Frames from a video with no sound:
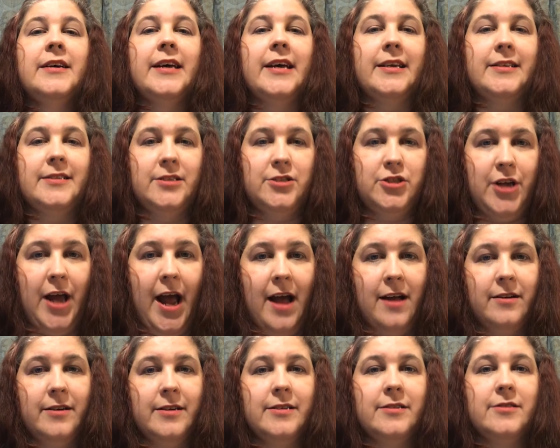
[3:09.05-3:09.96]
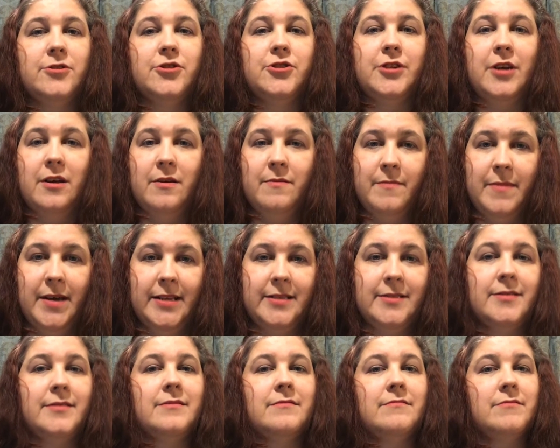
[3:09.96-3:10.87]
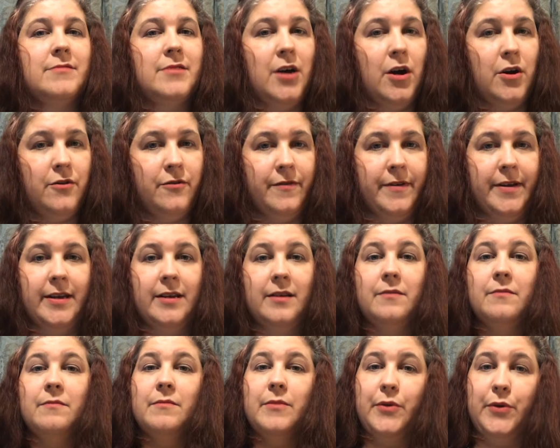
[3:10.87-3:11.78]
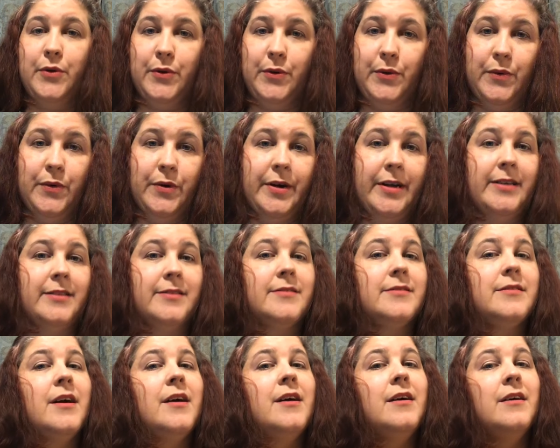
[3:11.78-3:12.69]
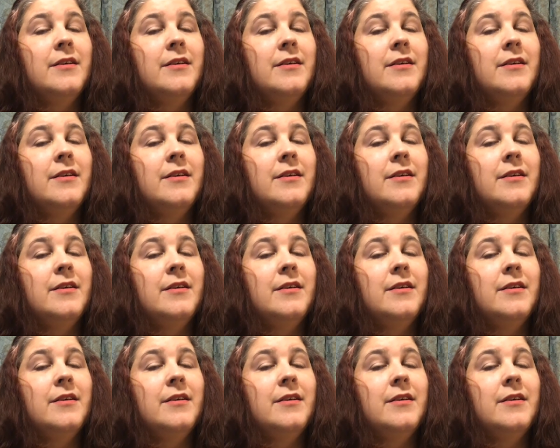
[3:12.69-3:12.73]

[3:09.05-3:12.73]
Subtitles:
is a challenge amidst COVID, murder hornets,